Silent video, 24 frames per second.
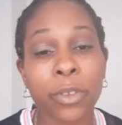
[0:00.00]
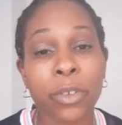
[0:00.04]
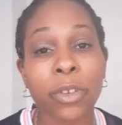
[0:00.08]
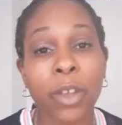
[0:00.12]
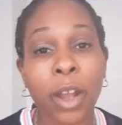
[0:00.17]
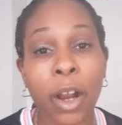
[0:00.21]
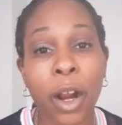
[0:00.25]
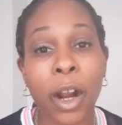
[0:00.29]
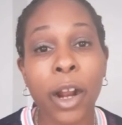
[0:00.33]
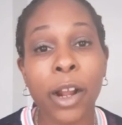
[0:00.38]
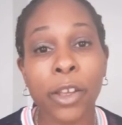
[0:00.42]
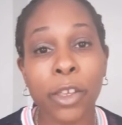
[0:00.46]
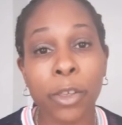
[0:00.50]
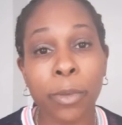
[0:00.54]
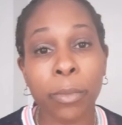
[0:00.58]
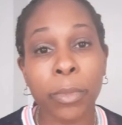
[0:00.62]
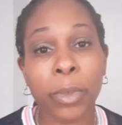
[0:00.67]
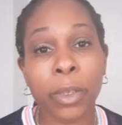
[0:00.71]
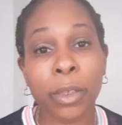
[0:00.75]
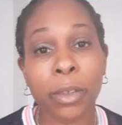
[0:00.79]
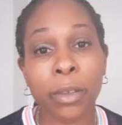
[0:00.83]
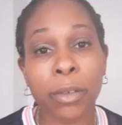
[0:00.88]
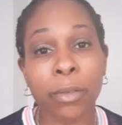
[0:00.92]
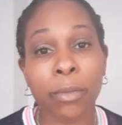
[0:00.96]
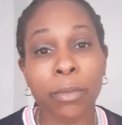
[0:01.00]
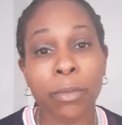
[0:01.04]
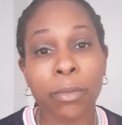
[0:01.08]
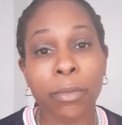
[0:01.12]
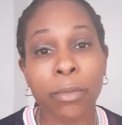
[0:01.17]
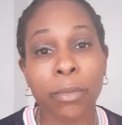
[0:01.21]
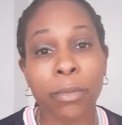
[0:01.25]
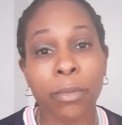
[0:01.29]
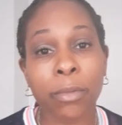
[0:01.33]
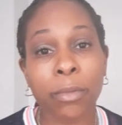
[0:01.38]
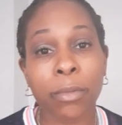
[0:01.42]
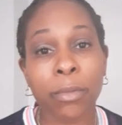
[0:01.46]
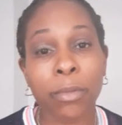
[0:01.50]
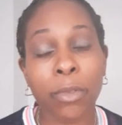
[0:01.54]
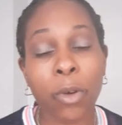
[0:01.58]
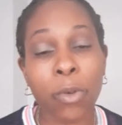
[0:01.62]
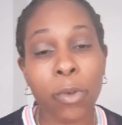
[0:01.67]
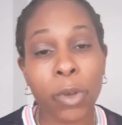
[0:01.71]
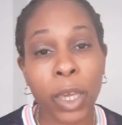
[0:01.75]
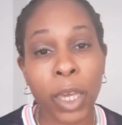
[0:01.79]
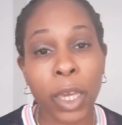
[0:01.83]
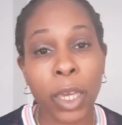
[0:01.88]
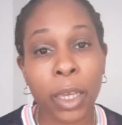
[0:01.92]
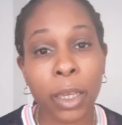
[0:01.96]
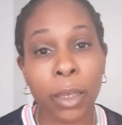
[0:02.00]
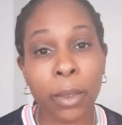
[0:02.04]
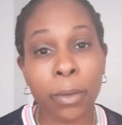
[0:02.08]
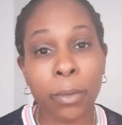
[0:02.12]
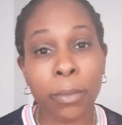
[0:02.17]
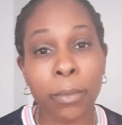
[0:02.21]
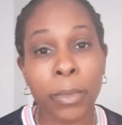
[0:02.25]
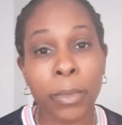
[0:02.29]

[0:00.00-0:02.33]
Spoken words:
argument. Okay.